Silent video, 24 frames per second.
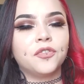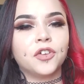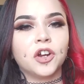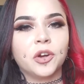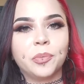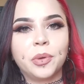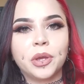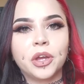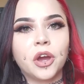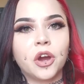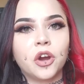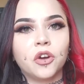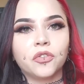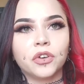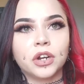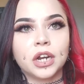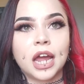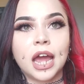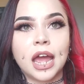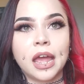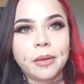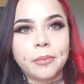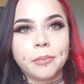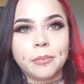Firming
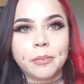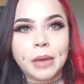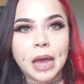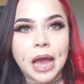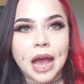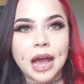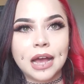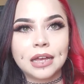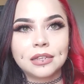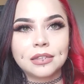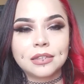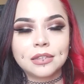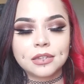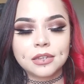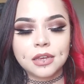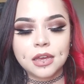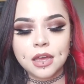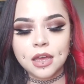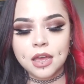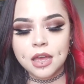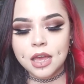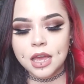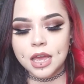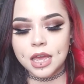Overnight Mask.
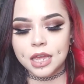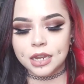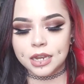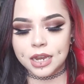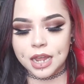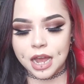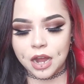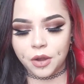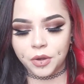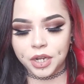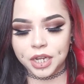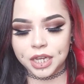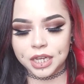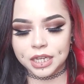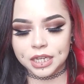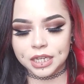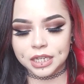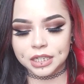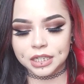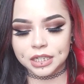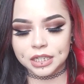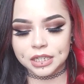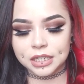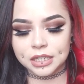Now it
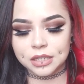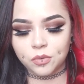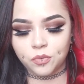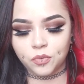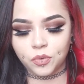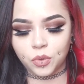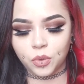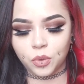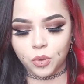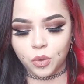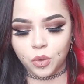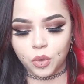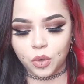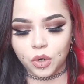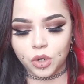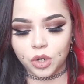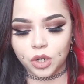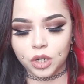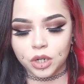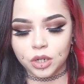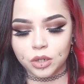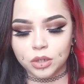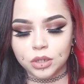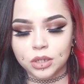is
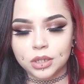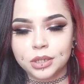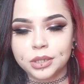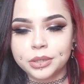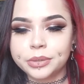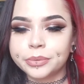for